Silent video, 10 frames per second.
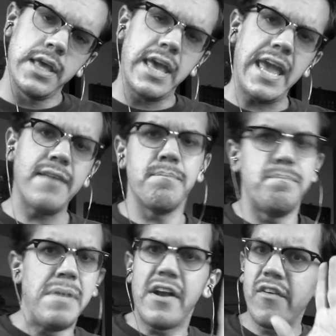And
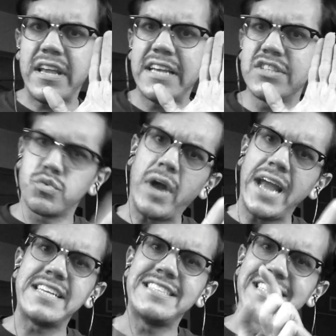Bering is
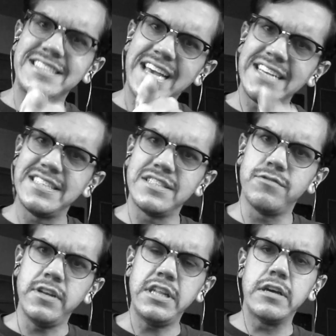right as he cites in his
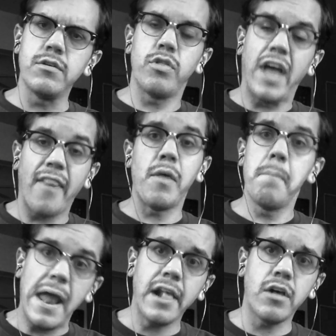video that the
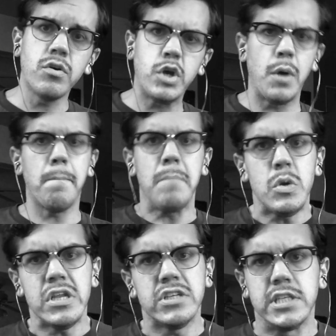medical
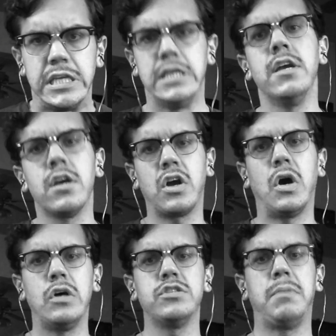community
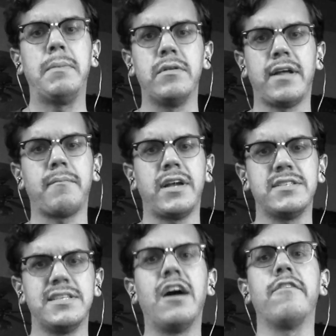calls people like
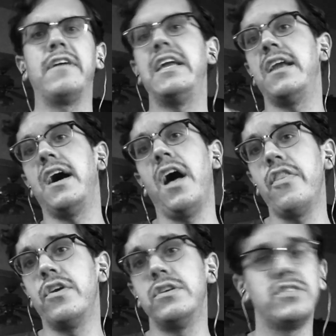myself and
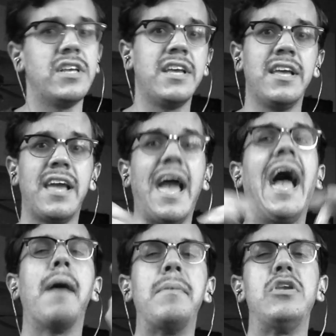others
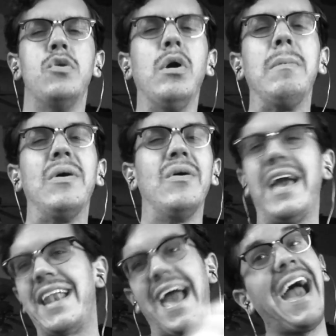abnormal
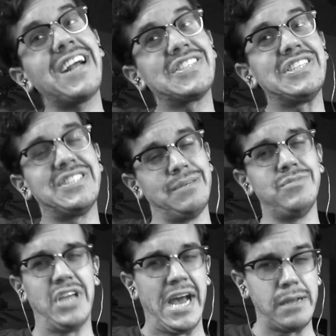and actually
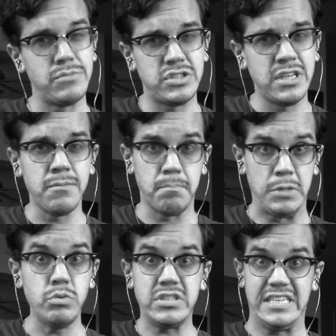sometimes
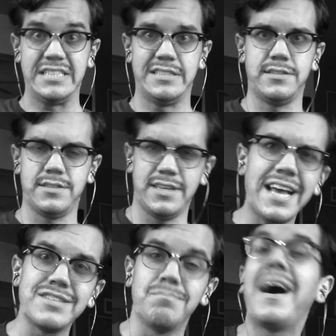mutants.
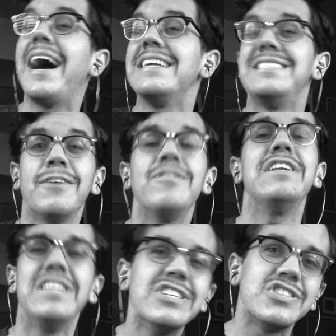Yes, by
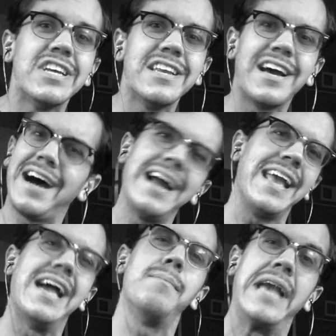definition, I
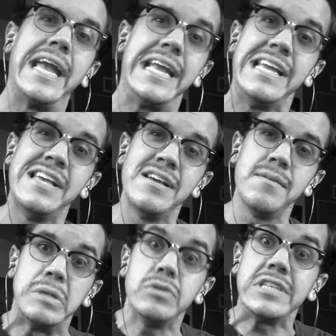am a
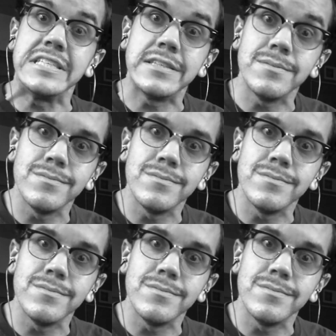mutant.